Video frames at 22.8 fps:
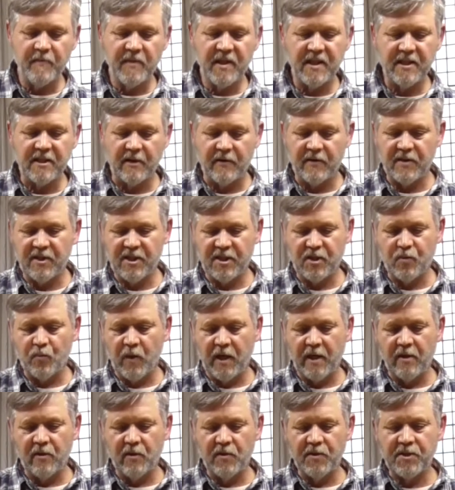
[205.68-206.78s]
So it just
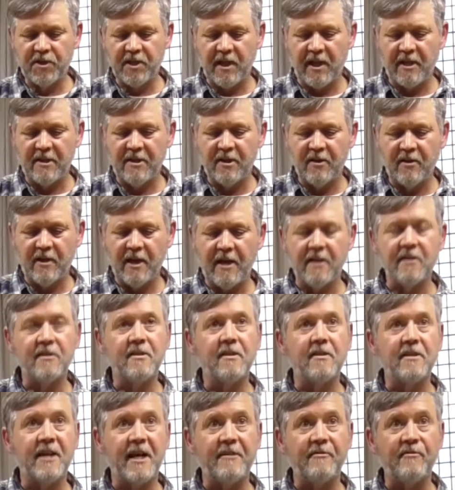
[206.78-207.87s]
wiggles and you
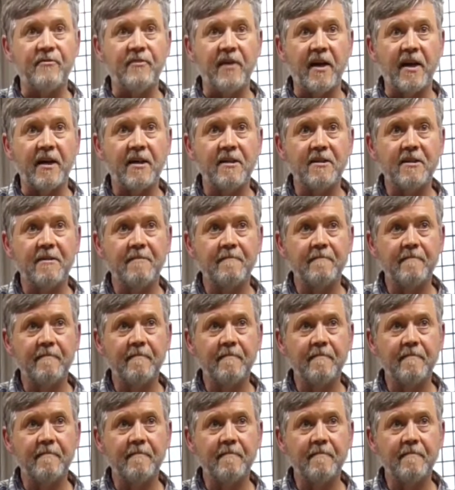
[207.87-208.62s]
get that effect.